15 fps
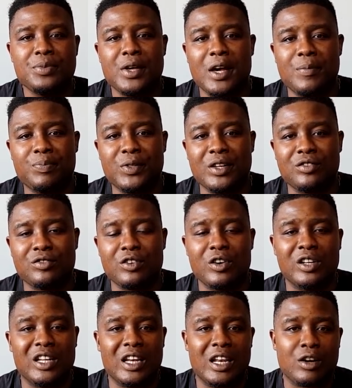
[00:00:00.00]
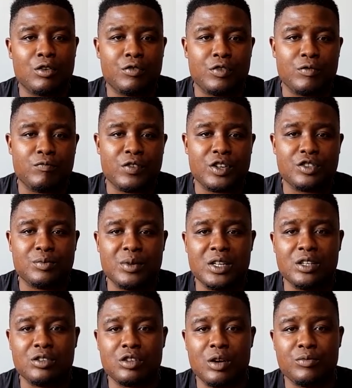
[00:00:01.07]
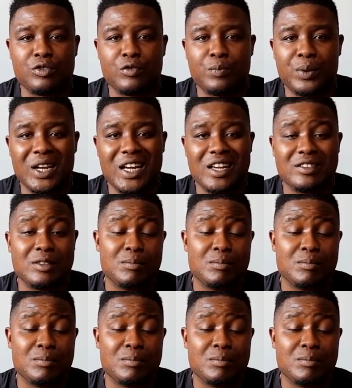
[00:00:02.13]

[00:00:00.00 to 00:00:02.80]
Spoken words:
there's certainly a lack of investment in terms of players,